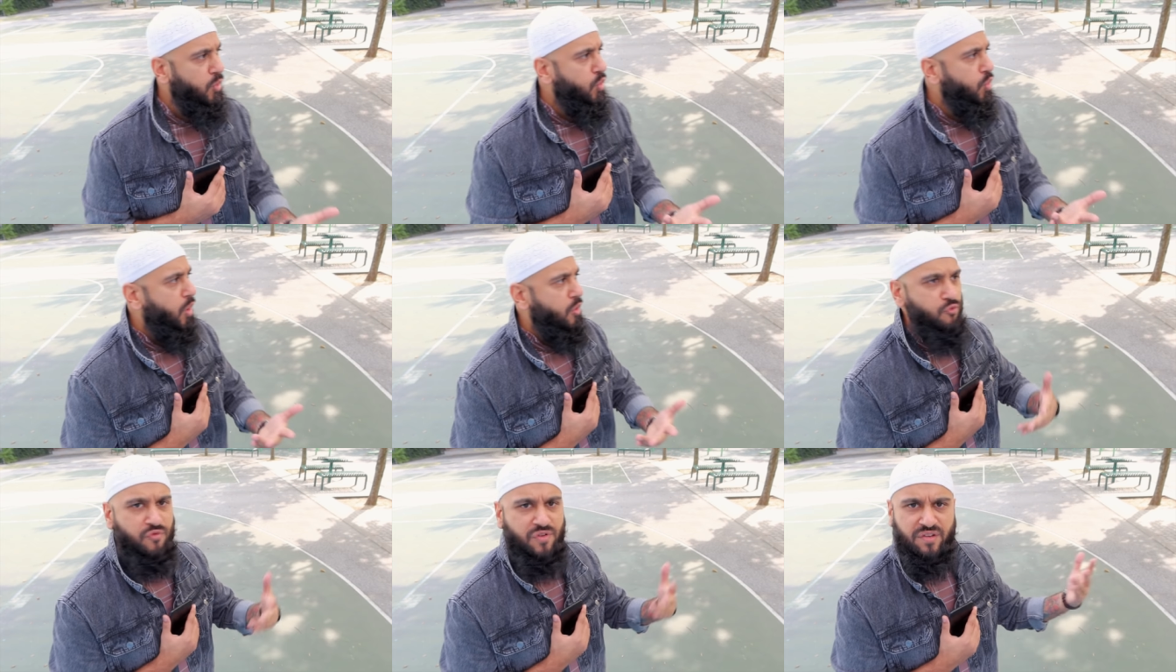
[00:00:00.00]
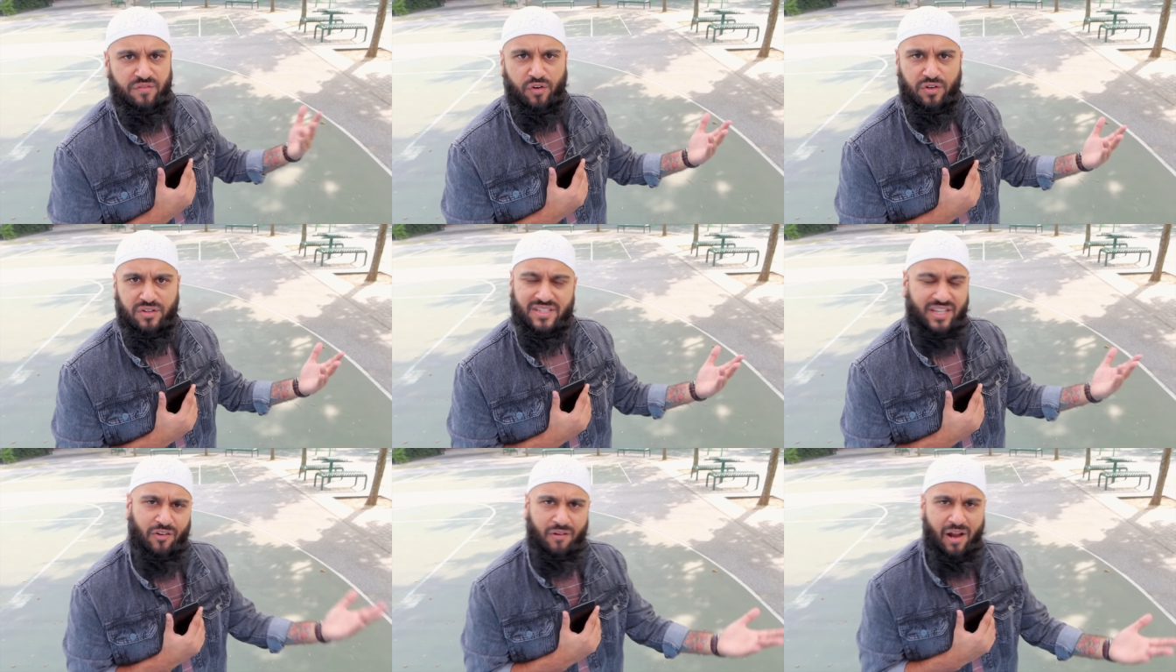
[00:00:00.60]
who are reverts,
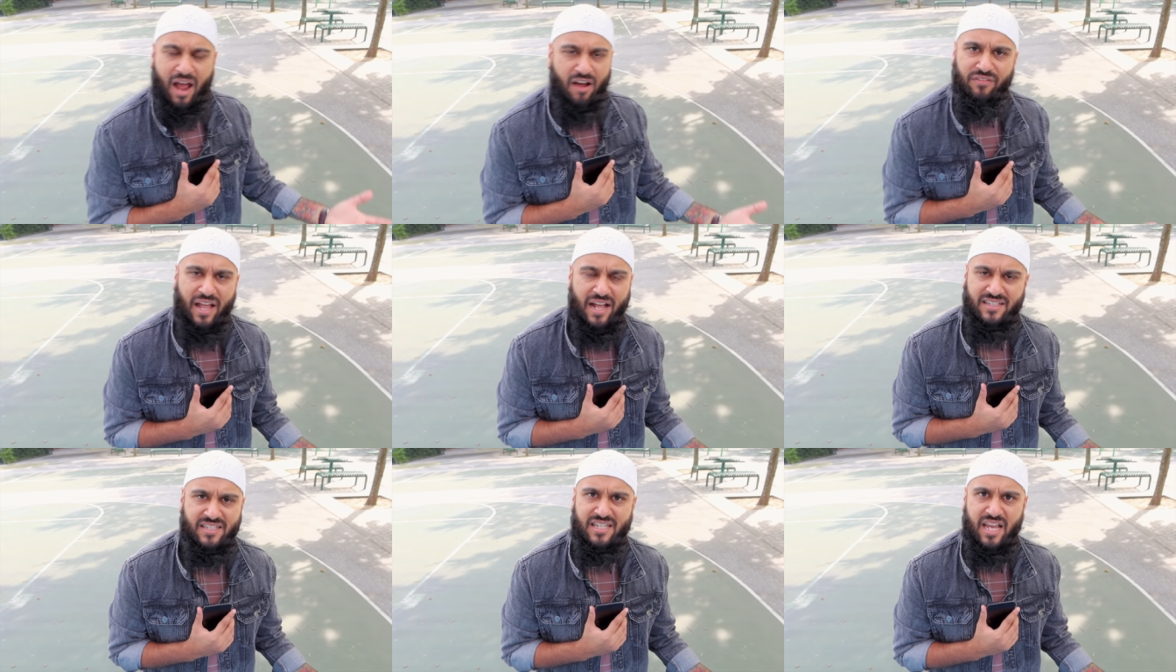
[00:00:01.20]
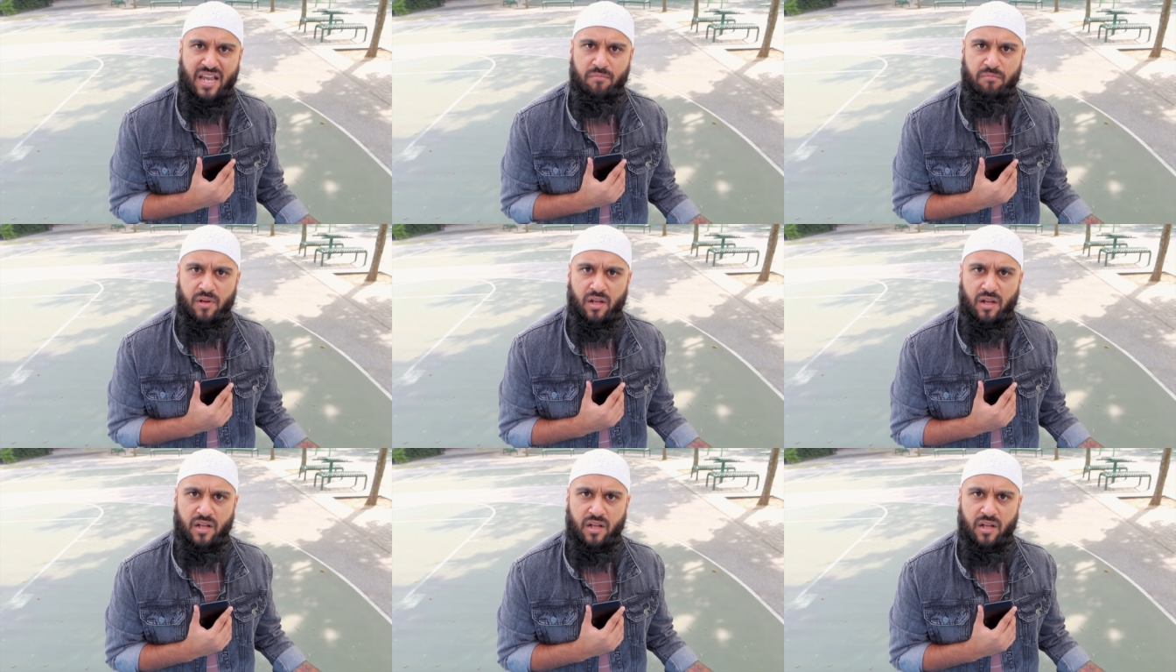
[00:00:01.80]
they don't have that same